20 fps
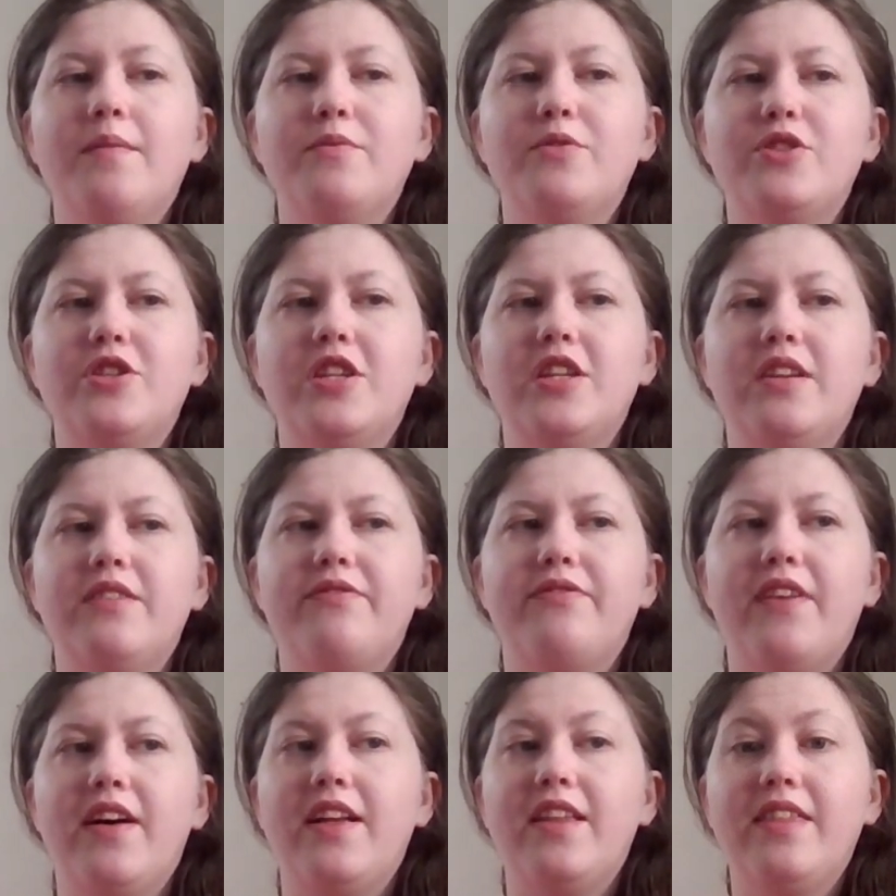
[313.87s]
she
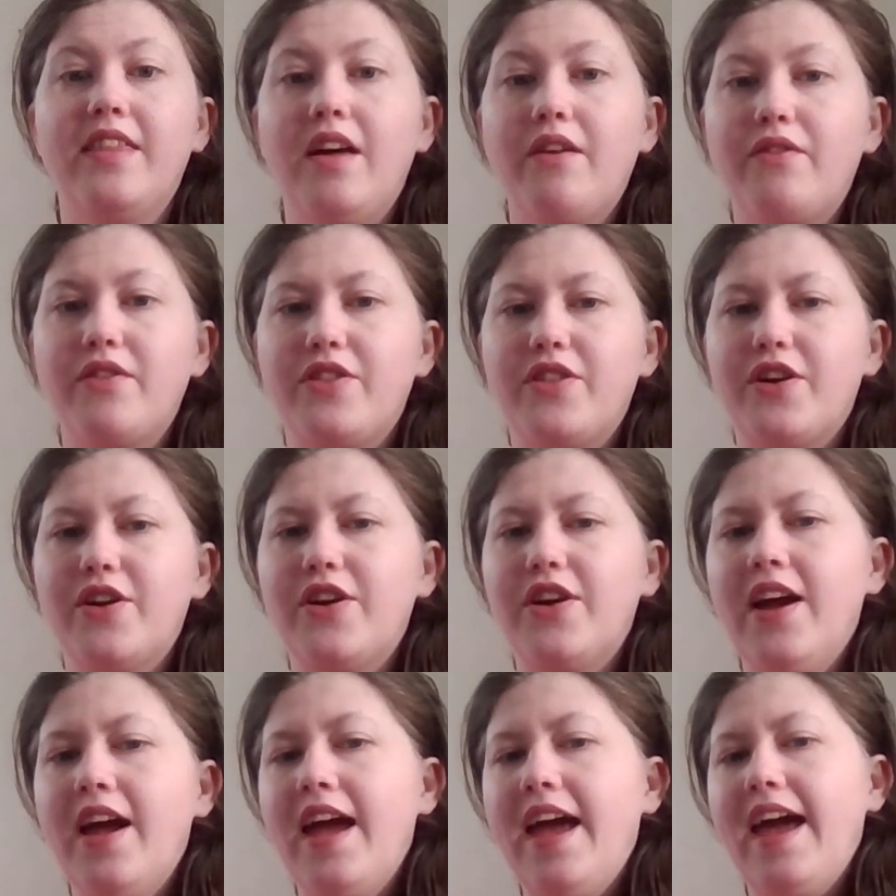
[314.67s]
fell in love with
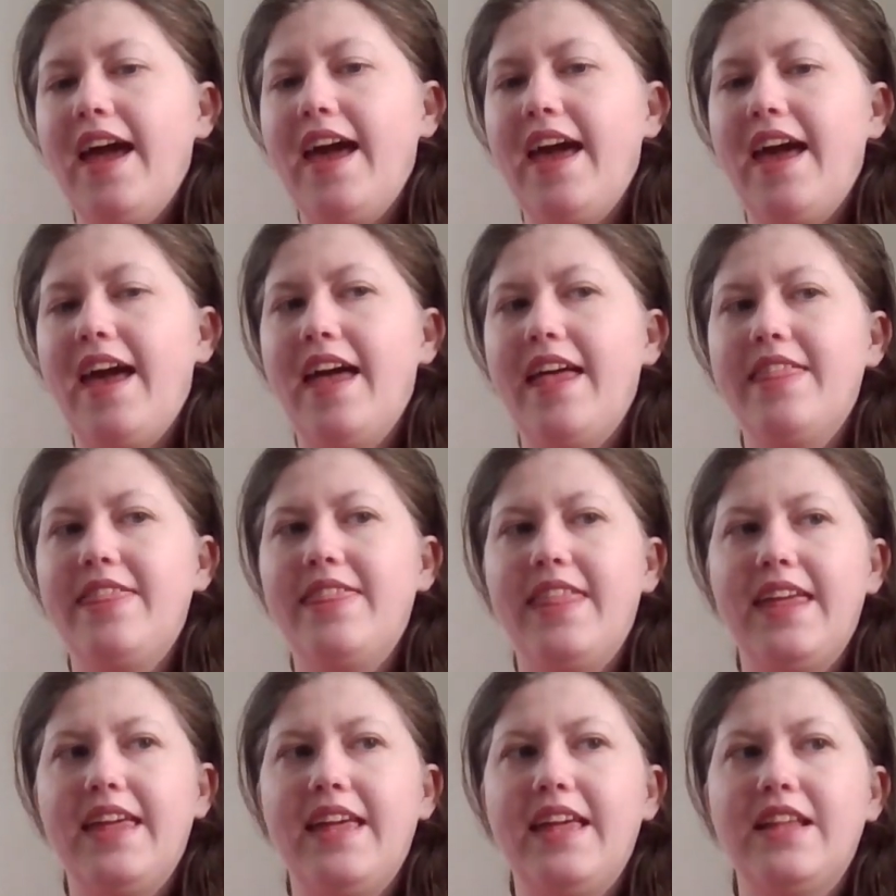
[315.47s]
her, and
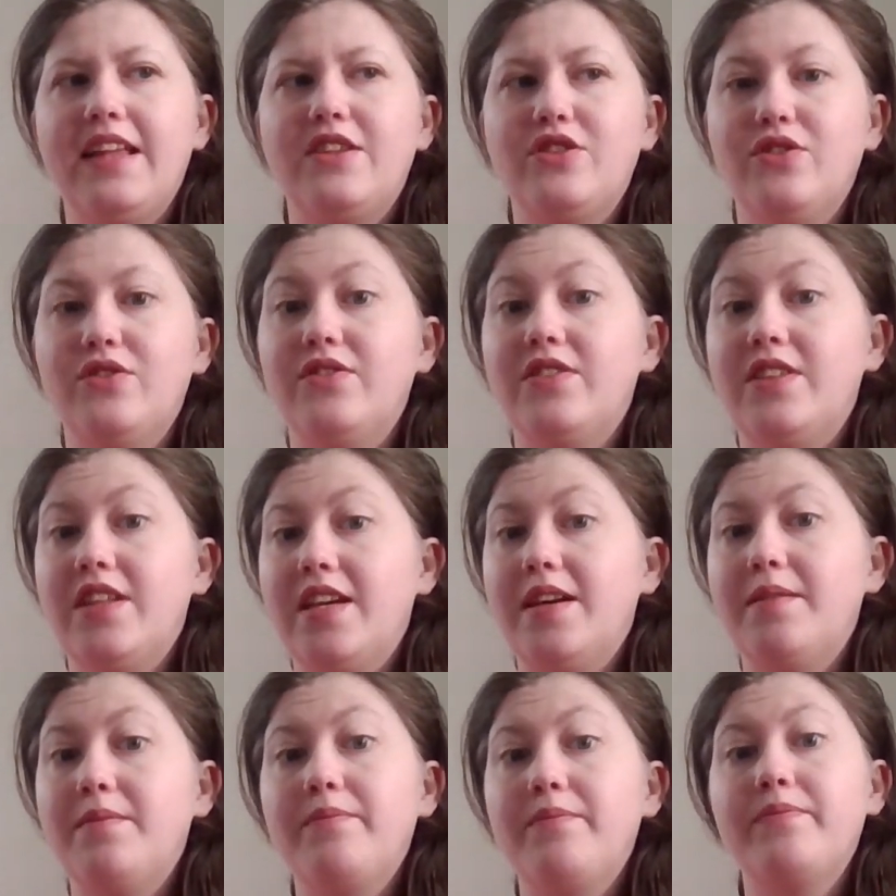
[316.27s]
the two of
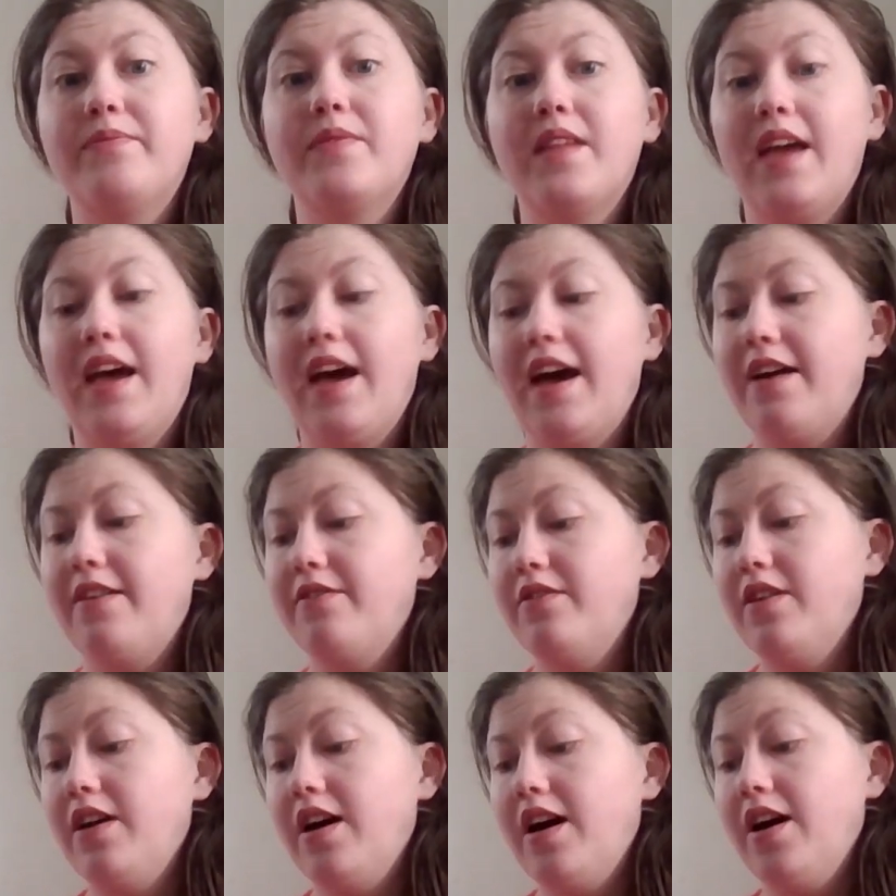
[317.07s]
them have